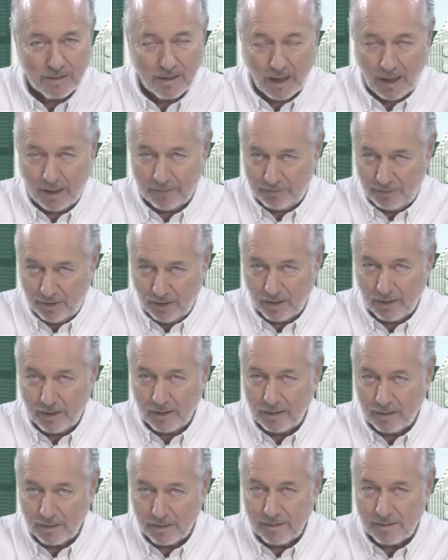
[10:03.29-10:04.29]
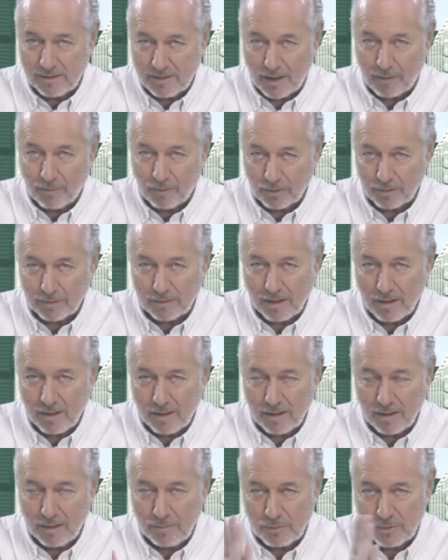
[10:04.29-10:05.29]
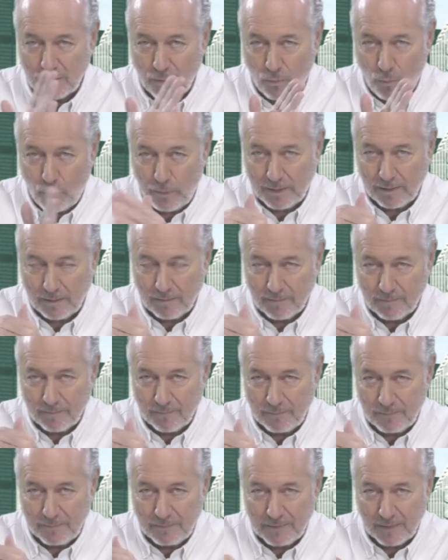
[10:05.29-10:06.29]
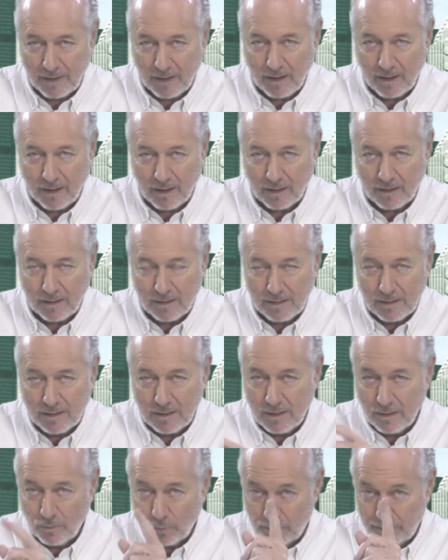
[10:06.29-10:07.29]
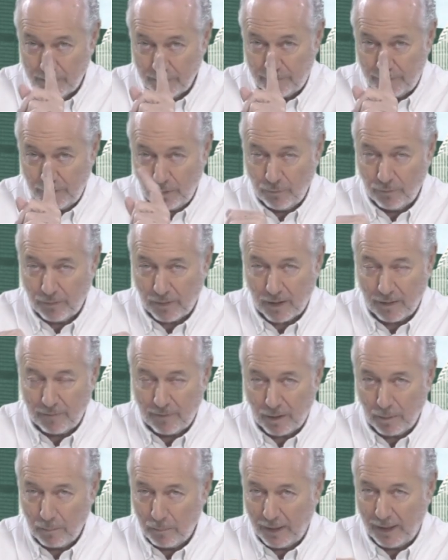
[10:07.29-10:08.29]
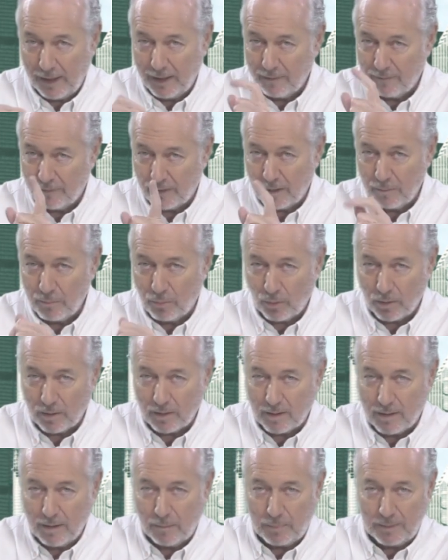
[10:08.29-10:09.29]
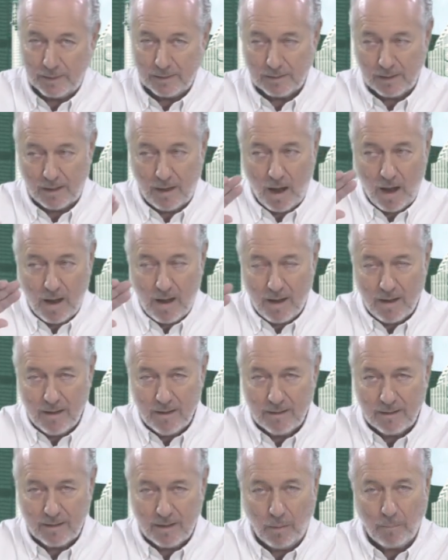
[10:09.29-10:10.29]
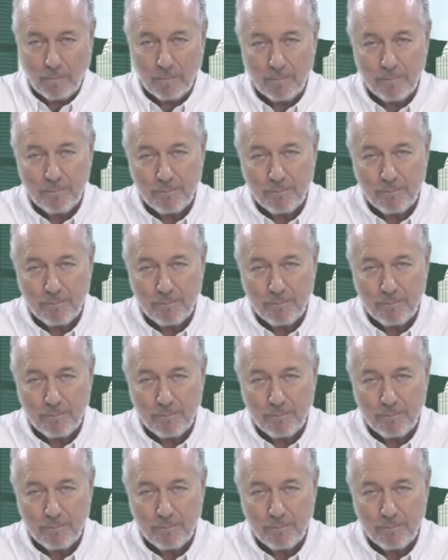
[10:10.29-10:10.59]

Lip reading: I've done it several times. Yeah, with a few very, very big and very important companies. And nope.